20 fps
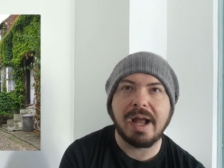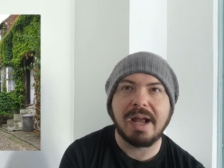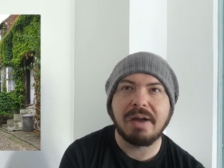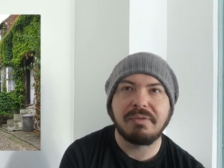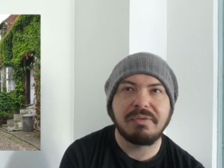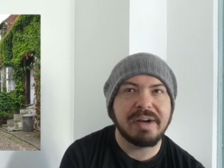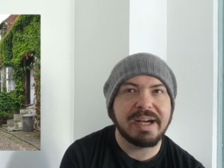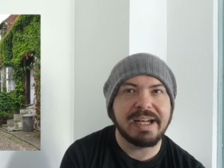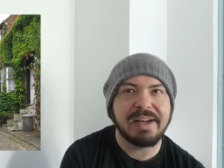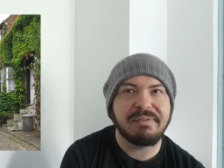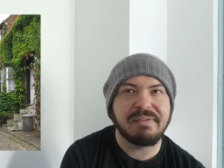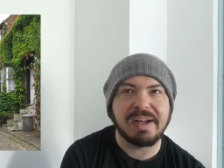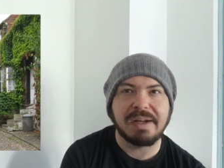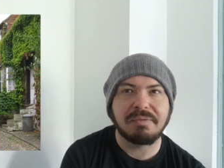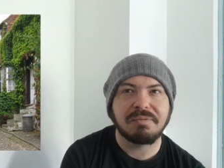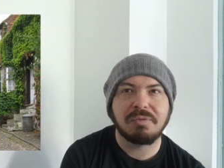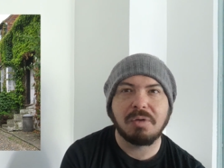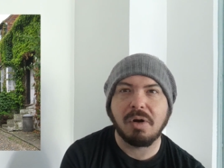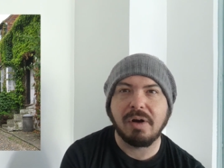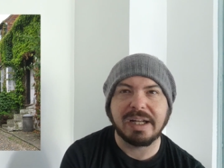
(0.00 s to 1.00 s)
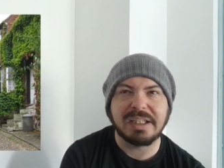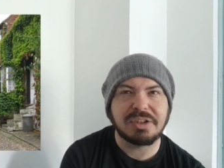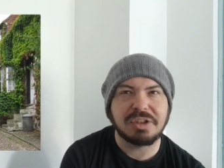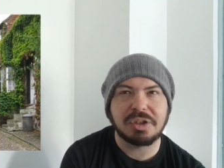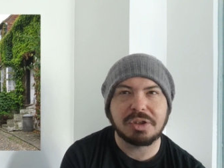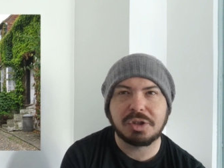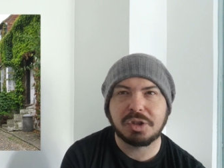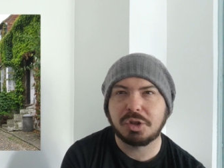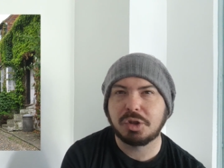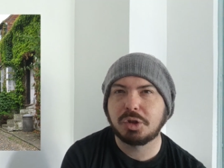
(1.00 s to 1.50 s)
I really think Rye's
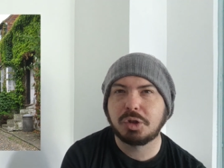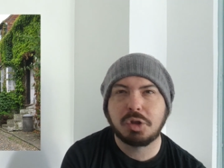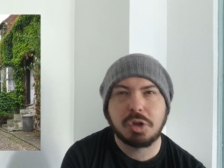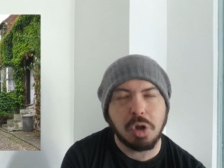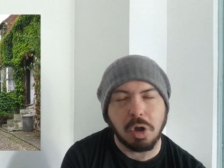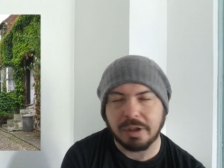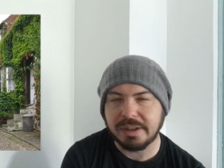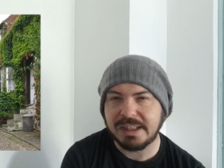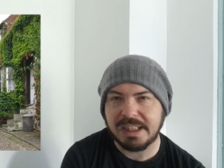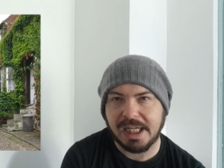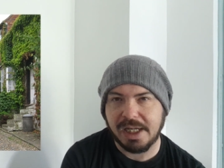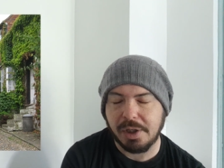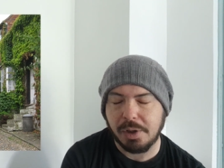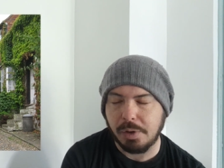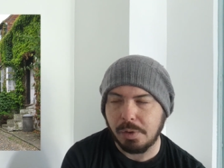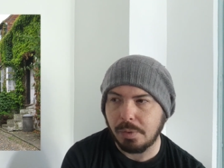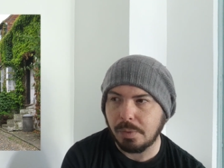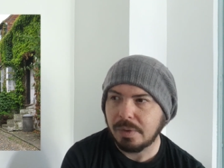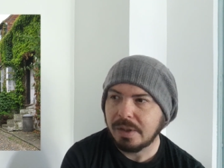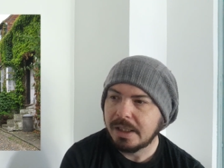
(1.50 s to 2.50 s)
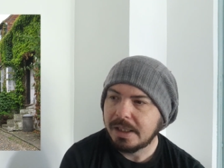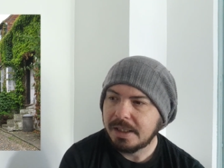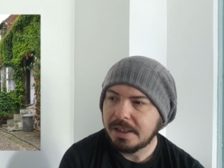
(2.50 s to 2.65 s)
just got it all.